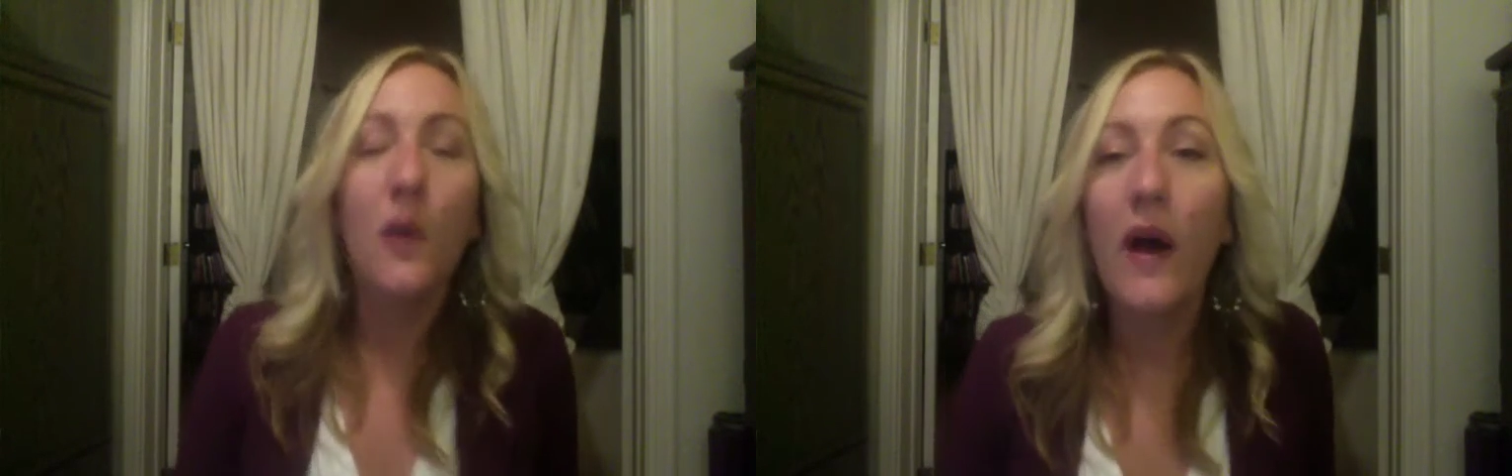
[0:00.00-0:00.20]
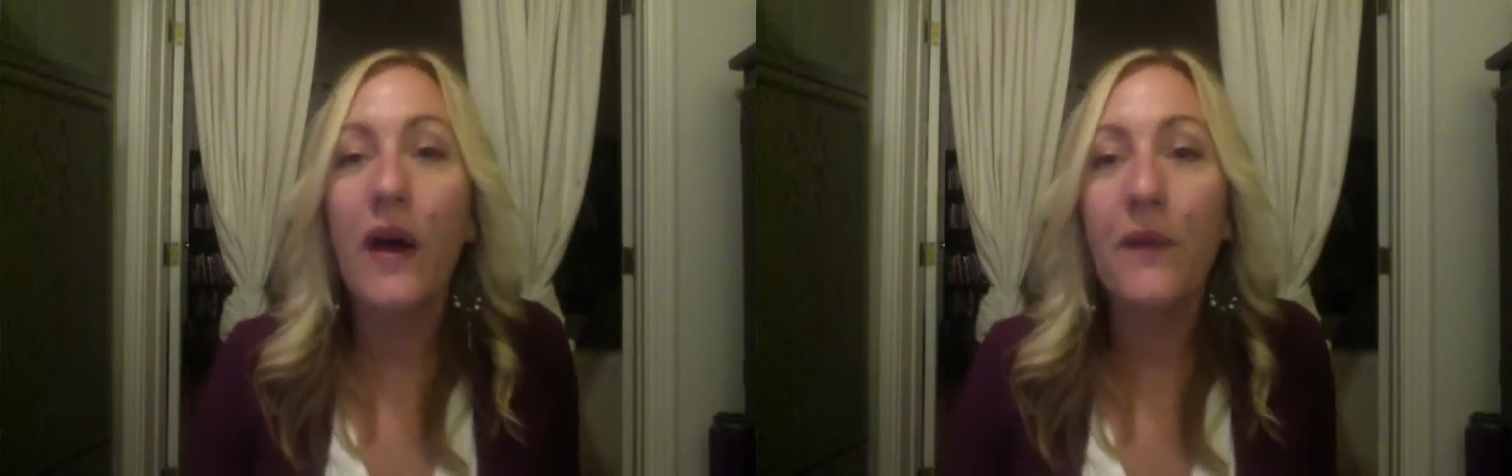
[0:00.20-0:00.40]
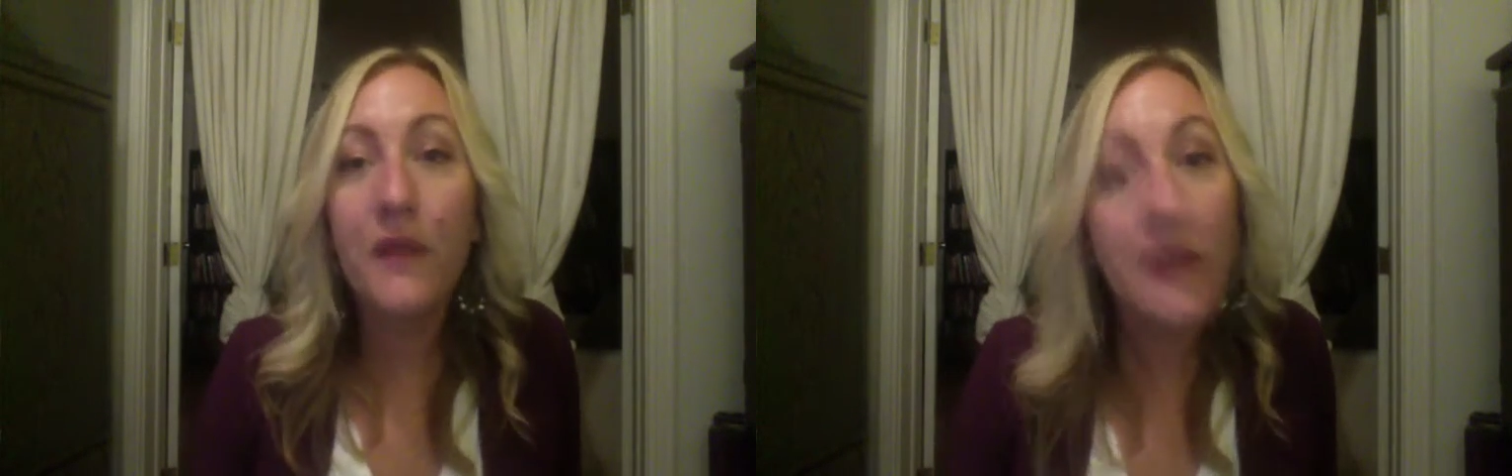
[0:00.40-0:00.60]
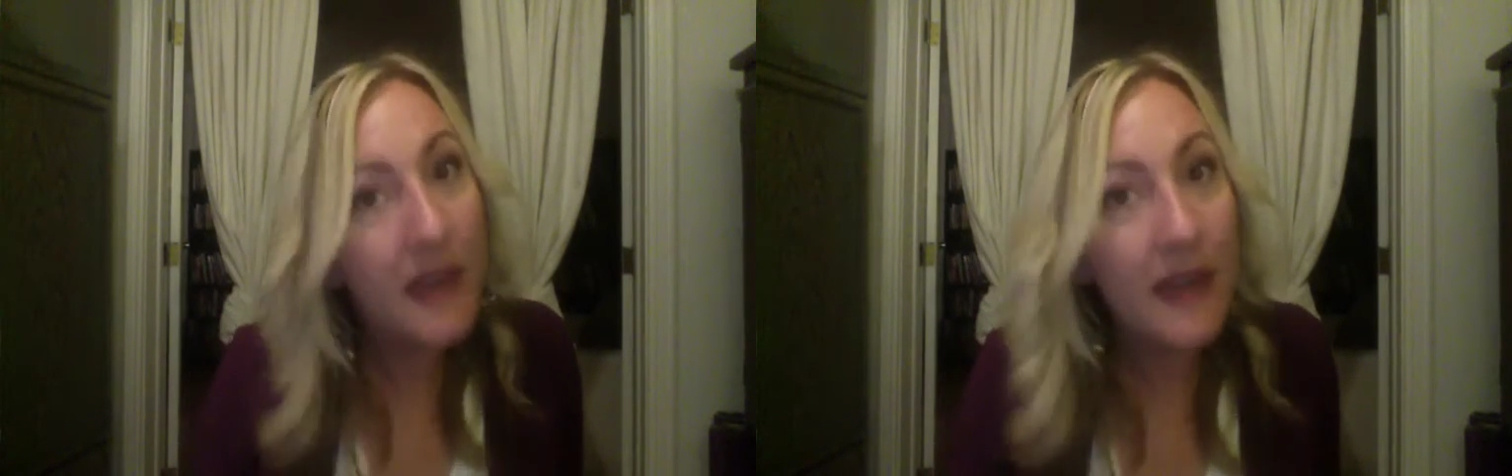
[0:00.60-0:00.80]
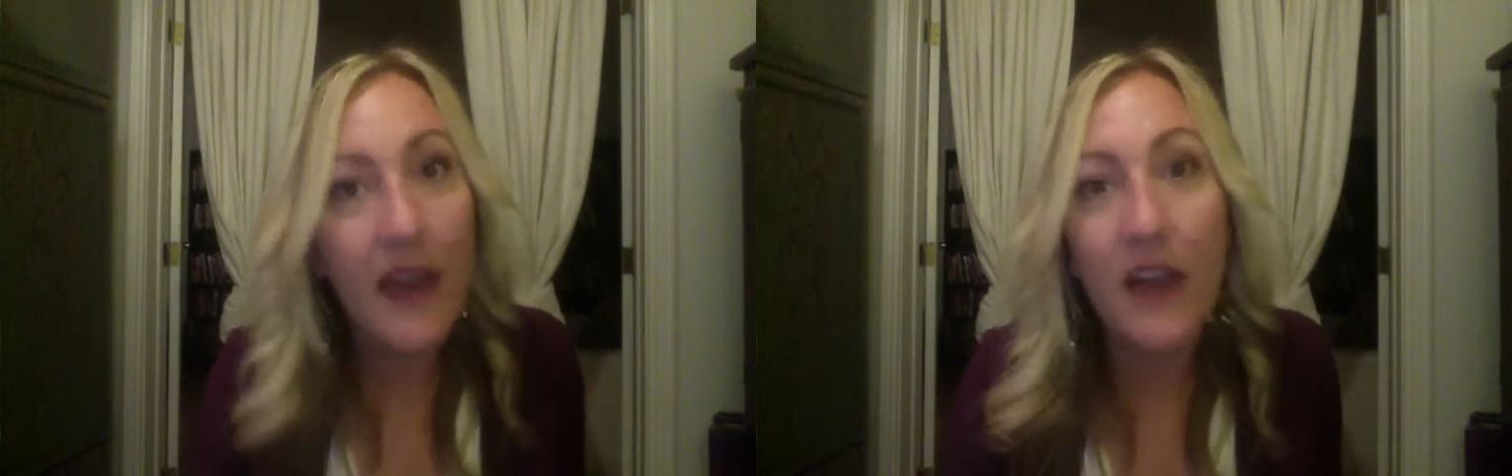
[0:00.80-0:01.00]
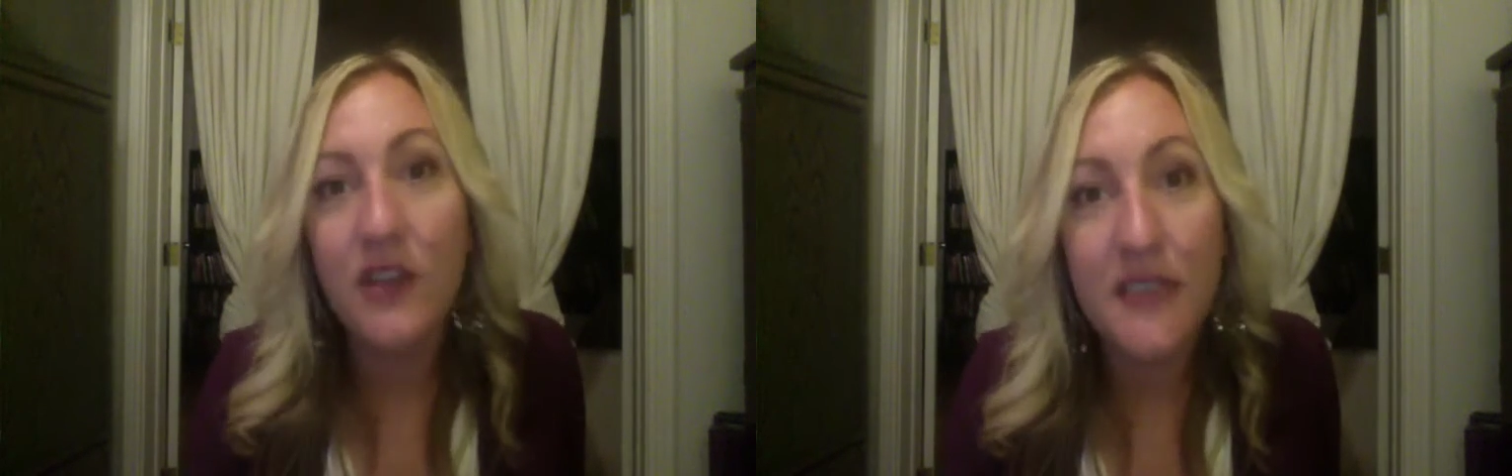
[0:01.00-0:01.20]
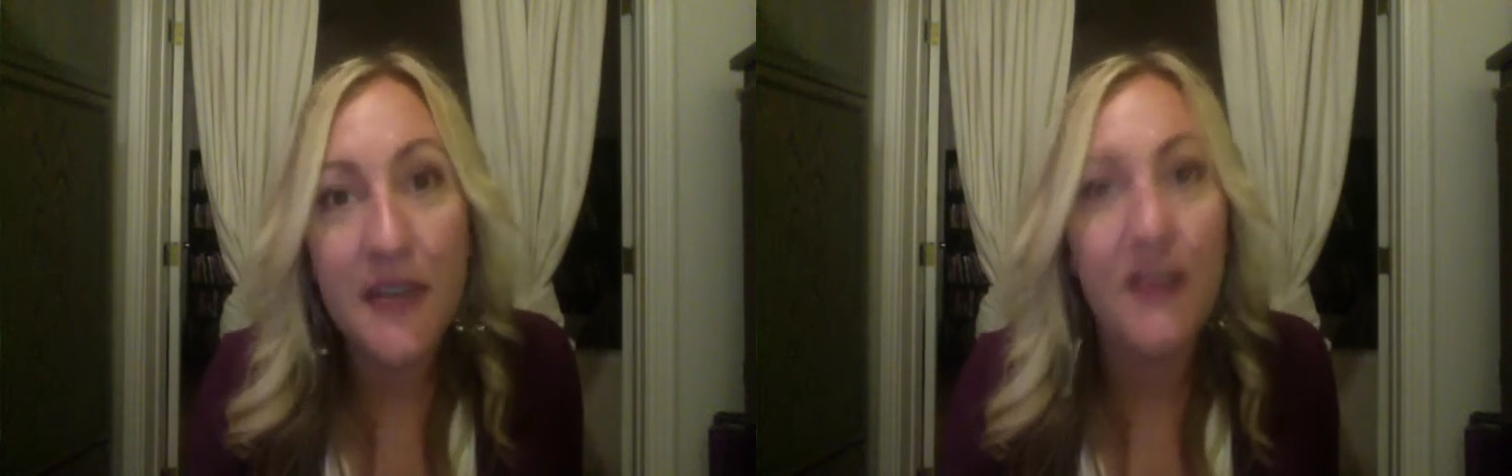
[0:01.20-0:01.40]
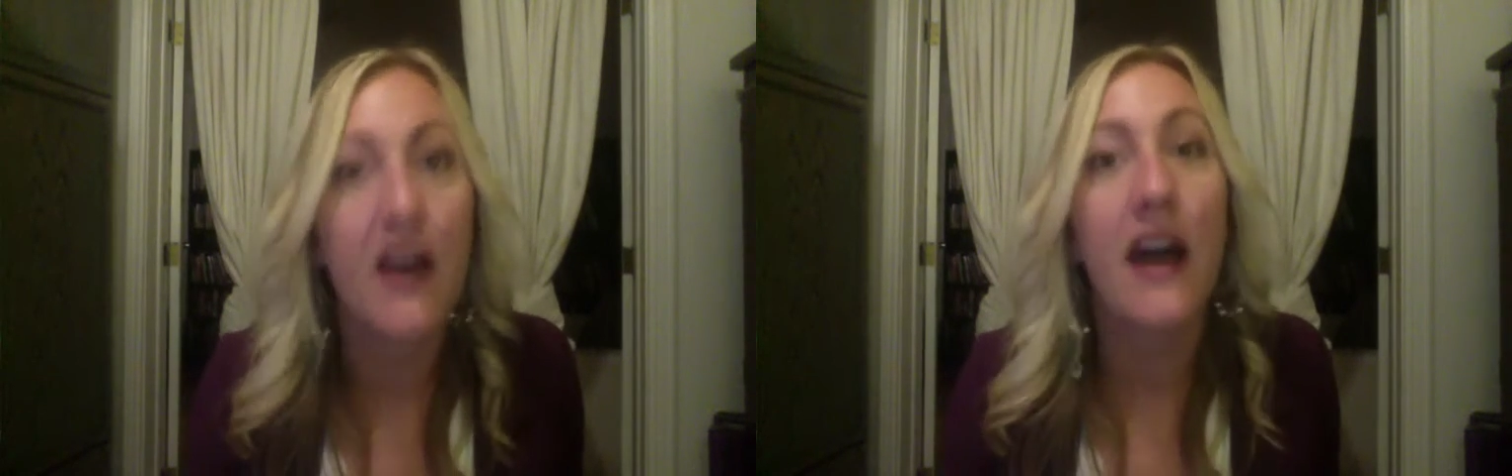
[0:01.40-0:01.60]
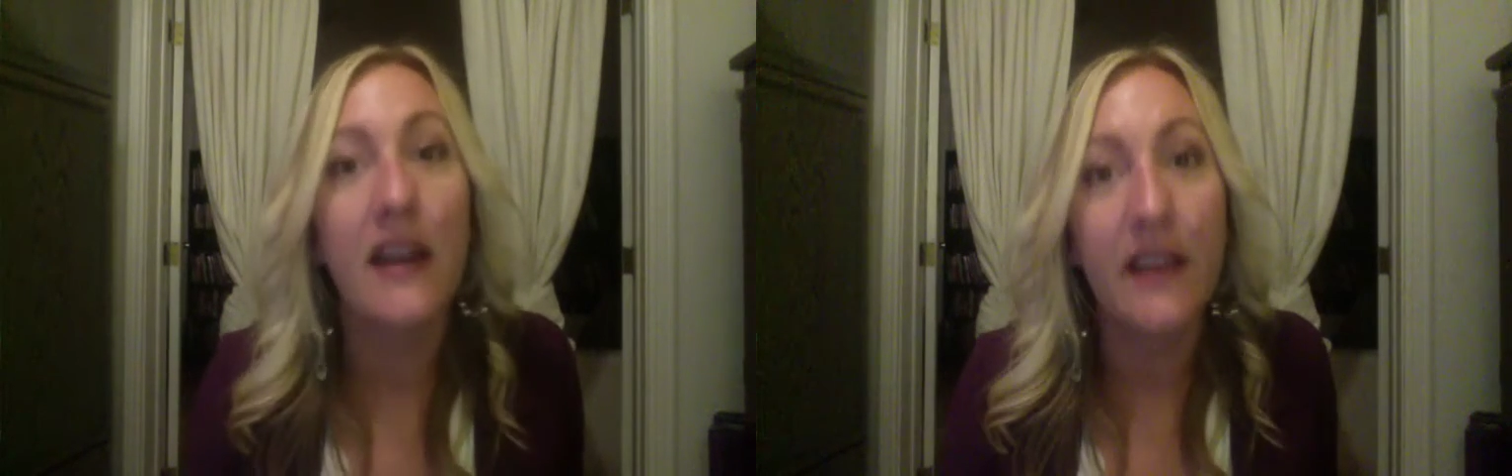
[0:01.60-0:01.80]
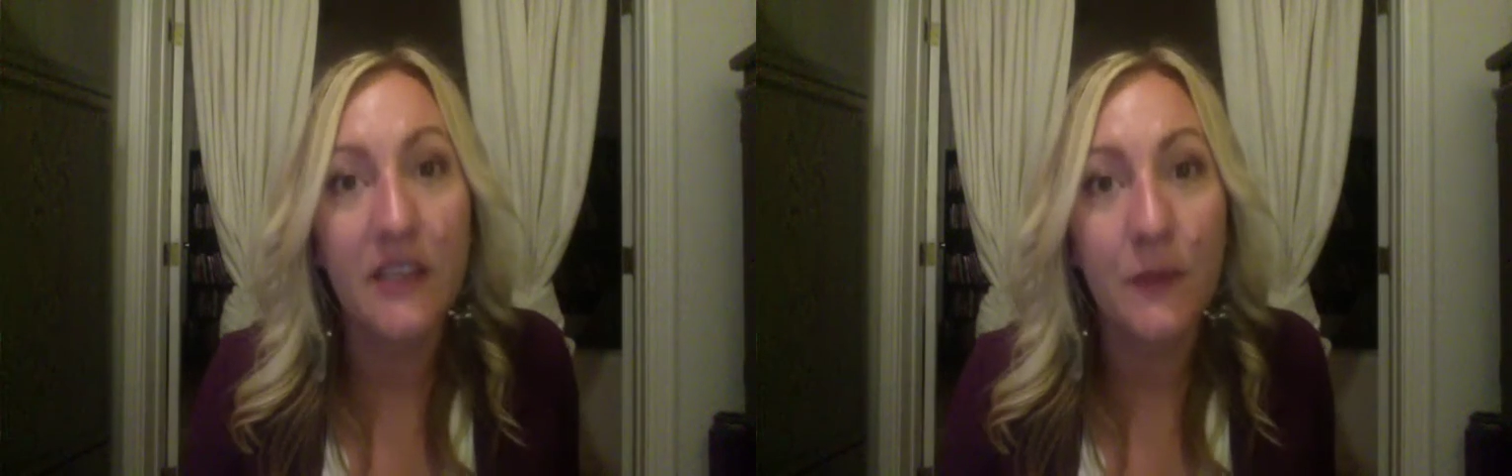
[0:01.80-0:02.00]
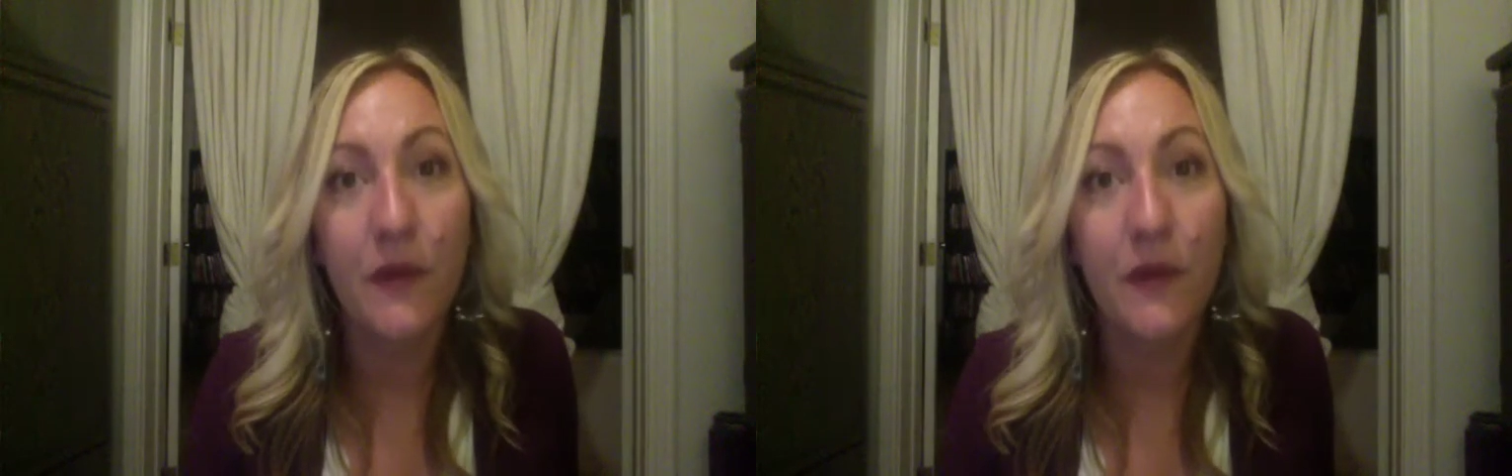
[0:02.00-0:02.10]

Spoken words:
Well, I'll just give you the highlights